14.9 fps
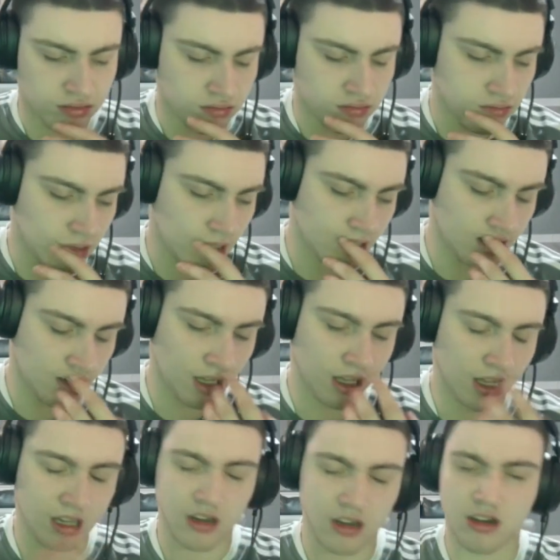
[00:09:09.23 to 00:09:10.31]
whether you're
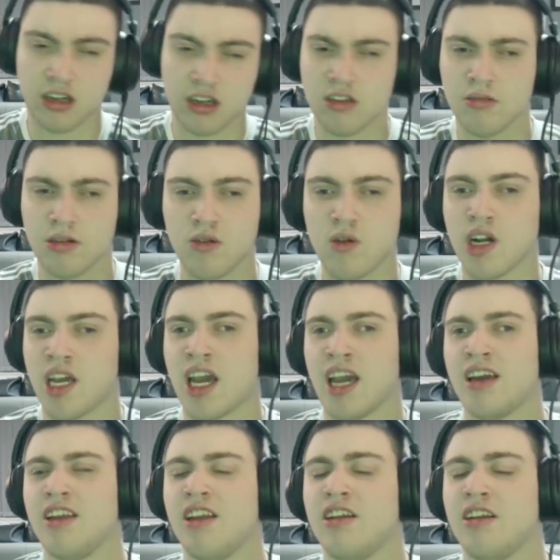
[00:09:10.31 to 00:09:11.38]
thinking, oh, here we go
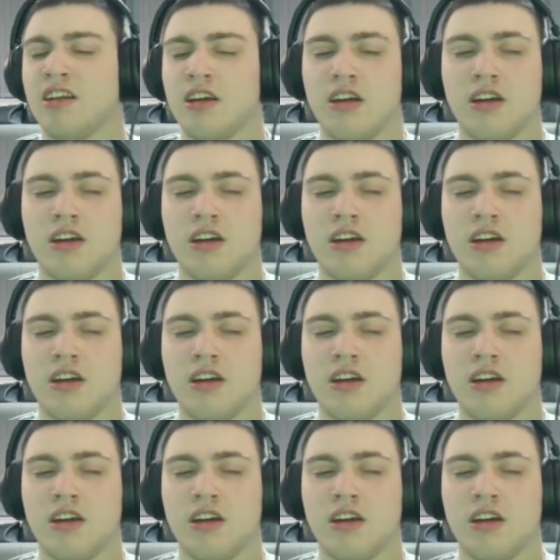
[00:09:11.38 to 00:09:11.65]
again.